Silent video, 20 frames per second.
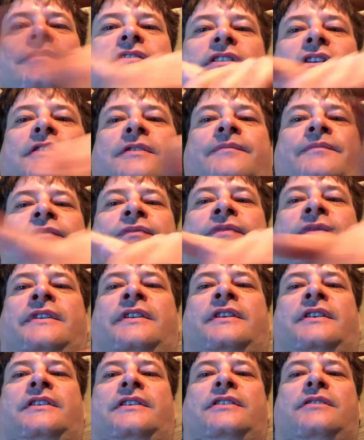So
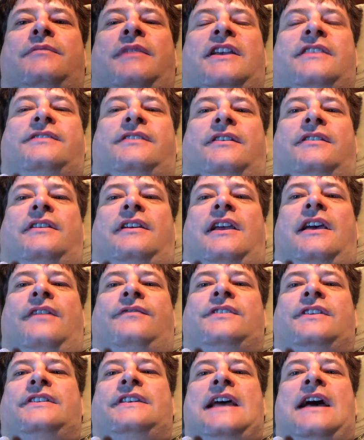you basically
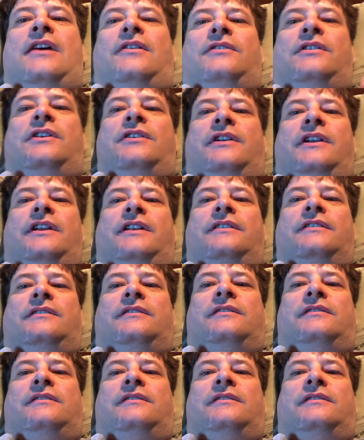have to download it,